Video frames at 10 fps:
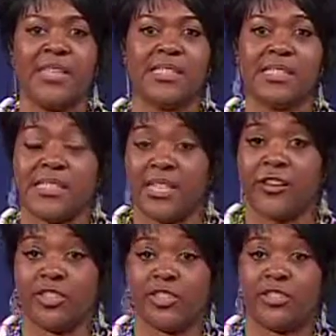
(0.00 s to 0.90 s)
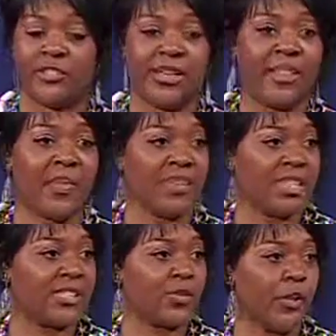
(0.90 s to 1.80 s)
to send our children. And I think
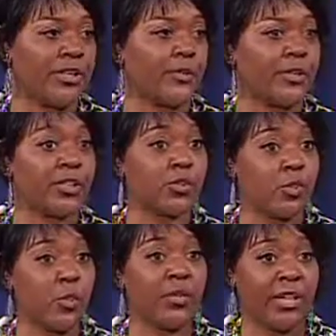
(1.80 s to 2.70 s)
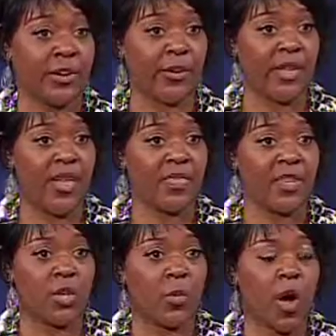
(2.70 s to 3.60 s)
that it's great during the school year
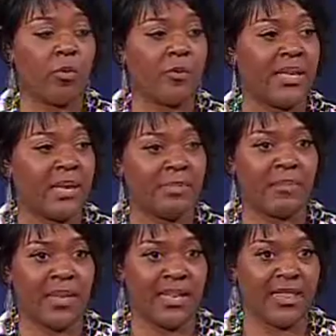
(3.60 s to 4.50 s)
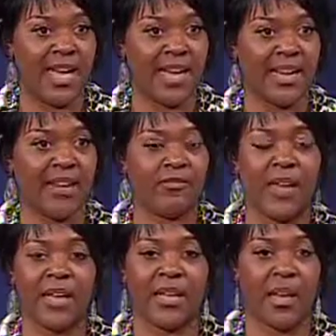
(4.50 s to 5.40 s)
that you all will be implementing that and
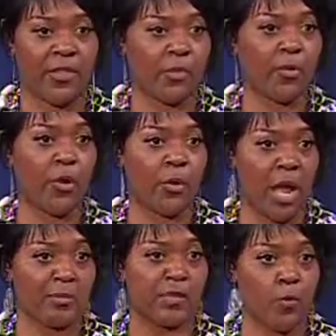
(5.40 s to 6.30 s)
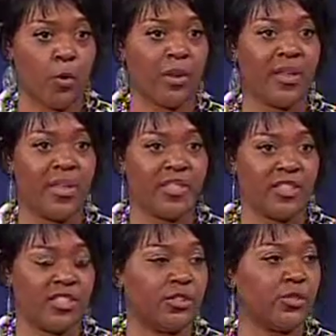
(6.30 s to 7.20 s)
finding other programs for
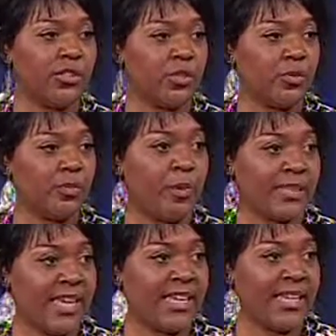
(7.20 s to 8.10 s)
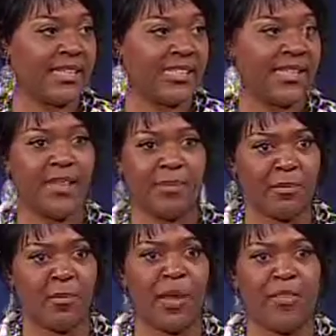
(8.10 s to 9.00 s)
the children to partake in to keep
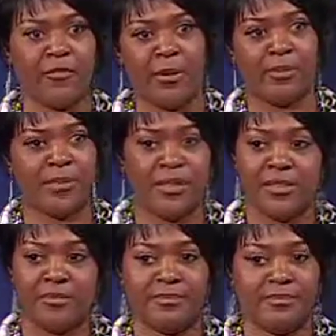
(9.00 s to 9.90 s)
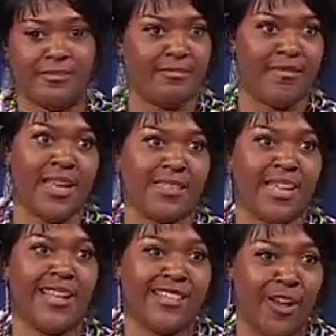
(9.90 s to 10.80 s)
them away from things
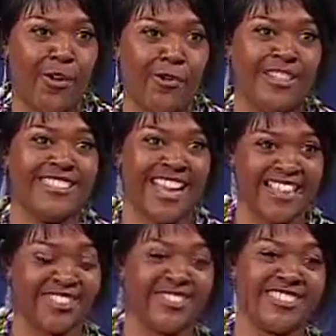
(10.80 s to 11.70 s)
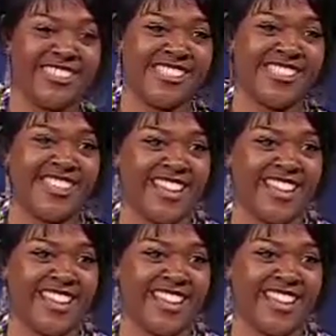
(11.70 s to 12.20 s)
unknown and dangerous, things like